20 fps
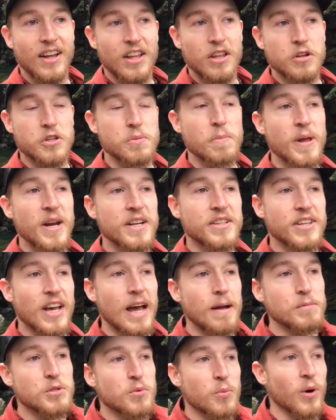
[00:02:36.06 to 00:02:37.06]
There's many
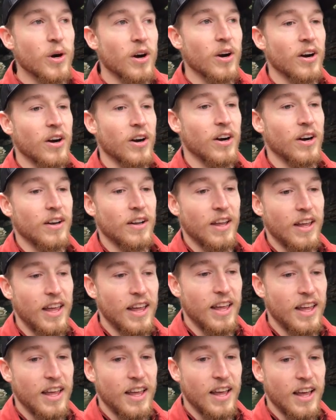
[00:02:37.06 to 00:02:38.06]
times where
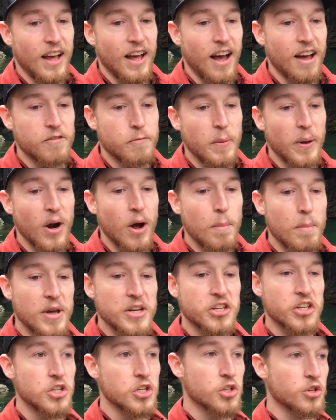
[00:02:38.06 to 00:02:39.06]
I've been on
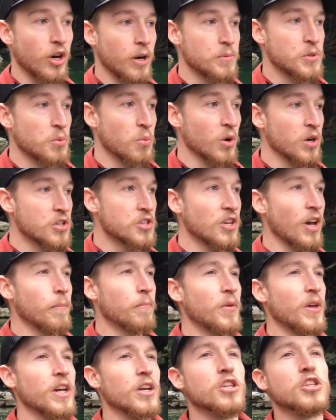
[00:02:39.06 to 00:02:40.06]
mission trips where
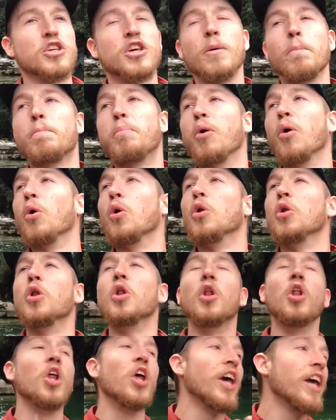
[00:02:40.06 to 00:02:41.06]
something
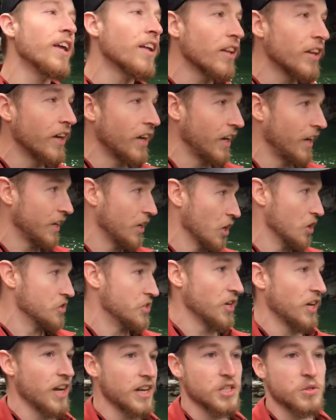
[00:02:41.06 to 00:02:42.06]
completely
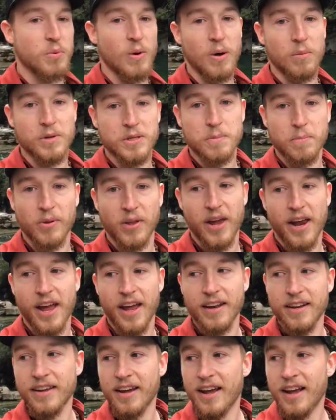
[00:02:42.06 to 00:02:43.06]
goes against what was
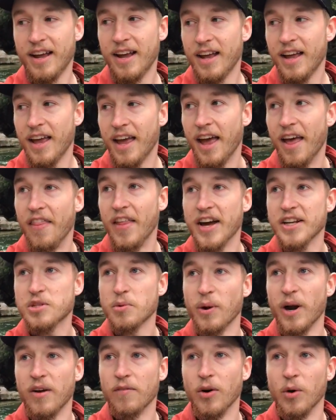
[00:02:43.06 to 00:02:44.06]
planned. And that's
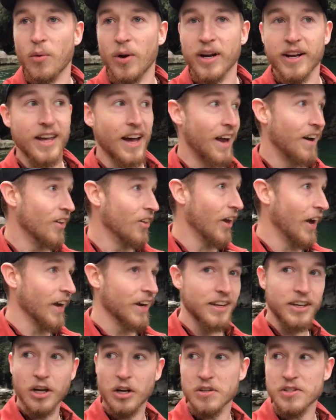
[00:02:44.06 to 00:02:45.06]
when everyone kind of
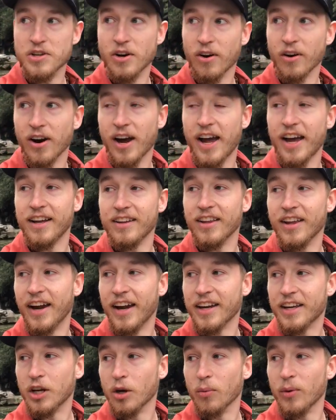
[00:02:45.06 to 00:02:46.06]
like goes, all right,
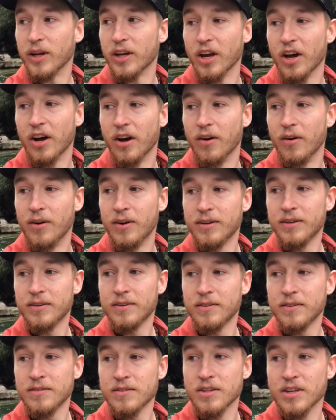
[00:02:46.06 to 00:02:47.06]
like, here we go.
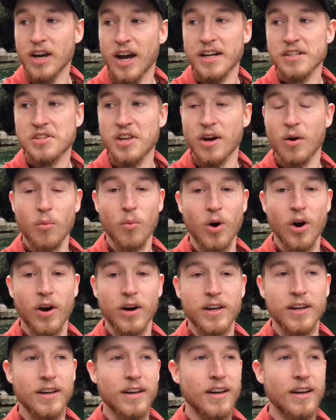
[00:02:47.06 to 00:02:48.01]
God's at work.